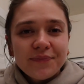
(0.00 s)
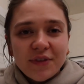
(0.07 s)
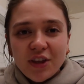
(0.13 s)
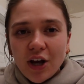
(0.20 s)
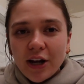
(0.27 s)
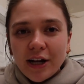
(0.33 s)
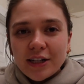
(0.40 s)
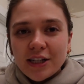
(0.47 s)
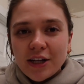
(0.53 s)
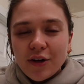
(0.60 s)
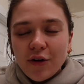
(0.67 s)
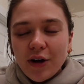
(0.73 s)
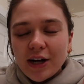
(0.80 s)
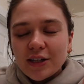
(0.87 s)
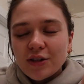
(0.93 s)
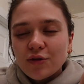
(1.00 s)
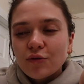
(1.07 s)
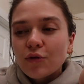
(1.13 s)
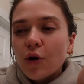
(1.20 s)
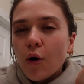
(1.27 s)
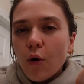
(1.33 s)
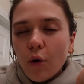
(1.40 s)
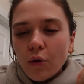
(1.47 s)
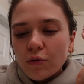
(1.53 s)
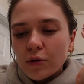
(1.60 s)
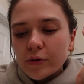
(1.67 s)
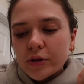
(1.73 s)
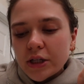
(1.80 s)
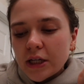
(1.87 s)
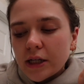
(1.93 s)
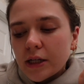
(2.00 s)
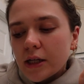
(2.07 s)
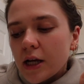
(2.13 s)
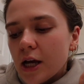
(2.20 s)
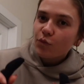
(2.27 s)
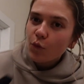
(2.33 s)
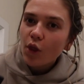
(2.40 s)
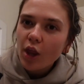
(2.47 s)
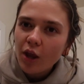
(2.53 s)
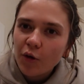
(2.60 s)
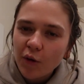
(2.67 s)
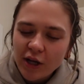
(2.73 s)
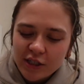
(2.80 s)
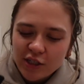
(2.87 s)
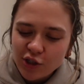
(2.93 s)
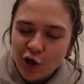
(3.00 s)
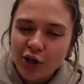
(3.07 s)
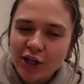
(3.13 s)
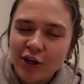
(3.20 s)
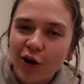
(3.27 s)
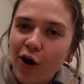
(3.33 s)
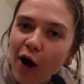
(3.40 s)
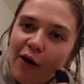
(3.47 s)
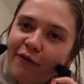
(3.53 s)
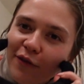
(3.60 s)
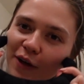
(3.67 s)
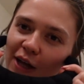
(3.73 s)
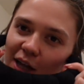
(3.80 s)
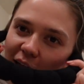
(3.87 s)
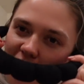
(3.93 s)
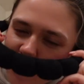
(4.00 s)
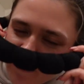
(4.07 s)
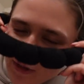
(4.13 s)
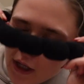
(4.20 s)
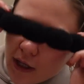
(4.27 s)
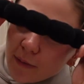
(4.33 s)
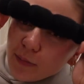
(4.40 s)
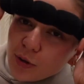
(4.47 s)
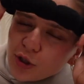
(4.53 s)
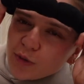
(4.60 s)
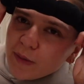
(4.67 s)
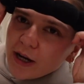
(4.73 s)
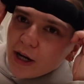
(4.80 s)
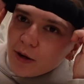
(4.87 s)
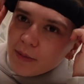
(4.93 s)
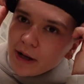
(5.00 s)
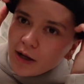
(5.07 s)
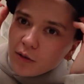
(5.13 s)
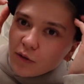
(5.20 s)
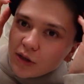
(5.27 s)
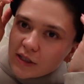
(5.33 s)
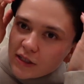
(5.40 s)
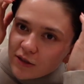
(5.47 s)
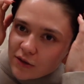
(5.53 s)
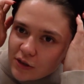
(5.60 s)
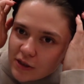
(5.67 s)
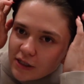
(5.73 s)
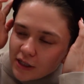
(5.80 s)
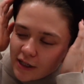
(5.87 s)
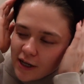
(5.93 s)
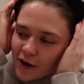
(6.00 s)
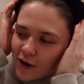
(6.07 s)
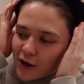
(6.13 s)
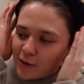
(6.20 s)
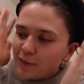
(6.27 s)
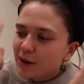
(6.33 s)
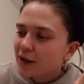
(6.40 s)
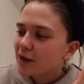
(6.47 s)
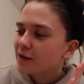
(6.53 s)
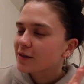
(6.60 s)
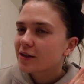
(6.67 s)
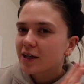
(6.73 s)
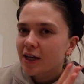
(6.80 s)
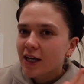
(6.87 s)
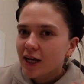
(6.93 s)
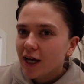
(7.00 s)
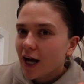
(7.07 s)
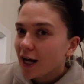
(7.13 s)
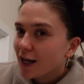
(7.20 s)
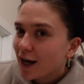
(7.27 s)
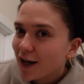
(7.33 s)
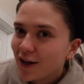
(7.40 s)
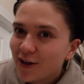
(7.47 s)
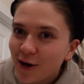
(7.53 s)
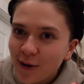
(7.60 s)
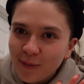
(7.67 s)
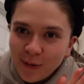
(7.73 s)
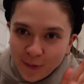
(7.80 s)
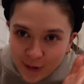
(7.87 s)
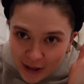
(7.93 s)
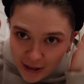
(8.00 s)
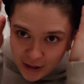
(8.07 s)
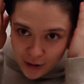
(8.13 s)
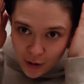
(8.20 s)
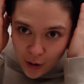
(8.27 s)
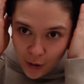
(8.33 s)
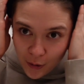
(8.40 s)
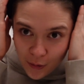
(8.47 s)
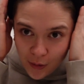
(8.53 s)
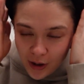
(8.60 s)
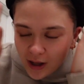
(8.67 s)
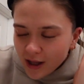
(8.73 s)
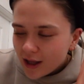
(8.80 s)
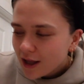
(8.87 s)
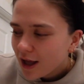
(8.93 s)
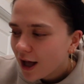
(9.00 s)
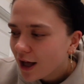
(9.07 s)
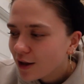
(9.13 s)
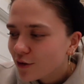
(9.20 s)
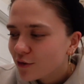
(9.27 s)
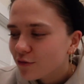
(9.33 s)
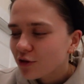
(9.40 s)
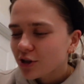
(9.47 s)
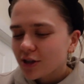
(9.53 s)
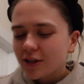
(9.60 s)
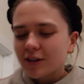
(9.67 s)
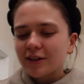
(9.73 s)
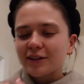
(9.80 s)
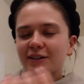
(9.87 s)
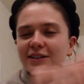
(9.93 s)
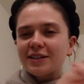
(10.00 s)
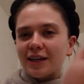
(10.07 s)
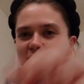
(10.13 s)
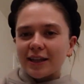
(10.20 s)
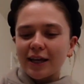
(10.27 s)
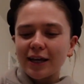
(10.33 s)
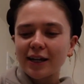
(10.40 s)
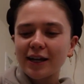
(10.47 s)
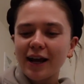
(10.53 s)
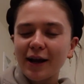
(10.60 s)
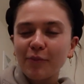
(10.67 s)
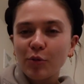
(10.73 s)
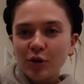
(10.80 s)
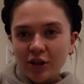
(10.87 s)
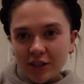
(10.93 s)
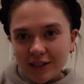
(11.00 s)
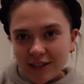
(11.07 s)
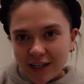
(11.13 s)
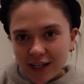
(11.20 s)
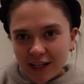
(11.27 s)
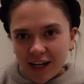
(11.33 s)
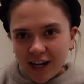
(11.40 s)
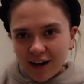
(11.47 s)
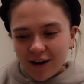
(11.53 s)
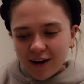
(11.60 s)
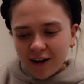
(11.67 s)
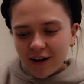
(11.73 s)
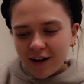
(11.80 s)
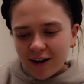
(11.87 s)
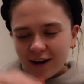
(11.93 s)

thought I'd take you guys through the whole routine. Okay, starting off, gonna push my hair back with this little skincare headband I got a couple weeks ago. I look ridiculous. And then I put the skincare,